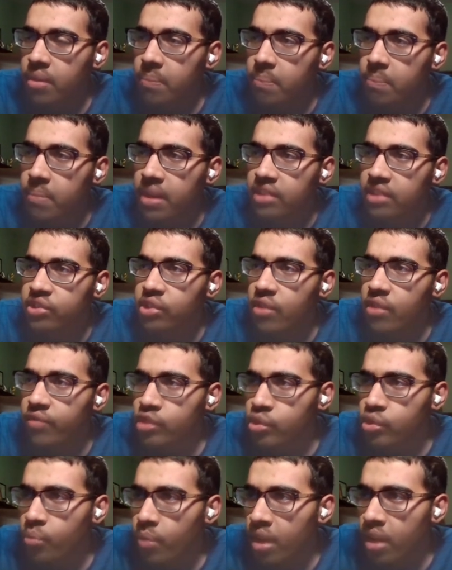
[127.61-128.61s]
Man City
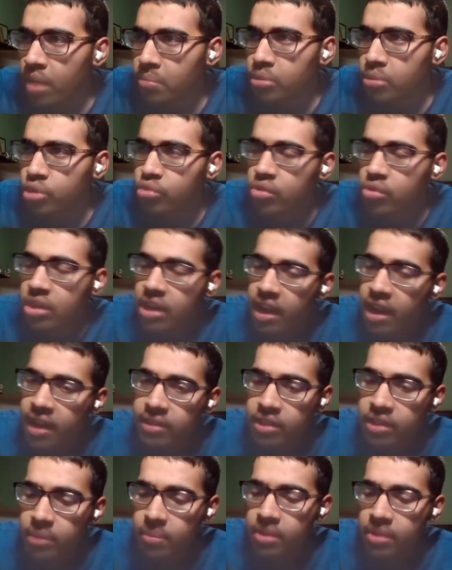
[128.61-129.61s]
versus Real Madrid. I
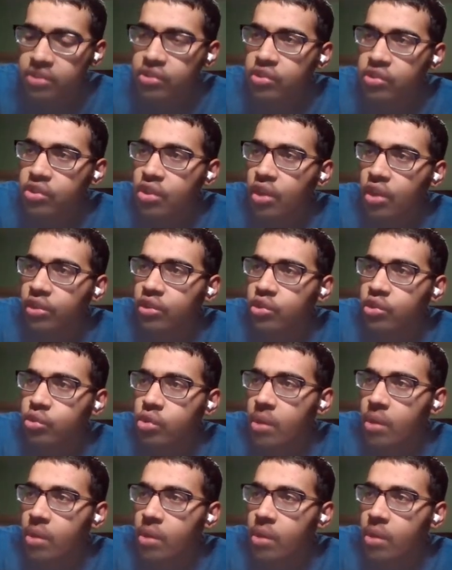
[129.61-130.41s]
think Man City's got this.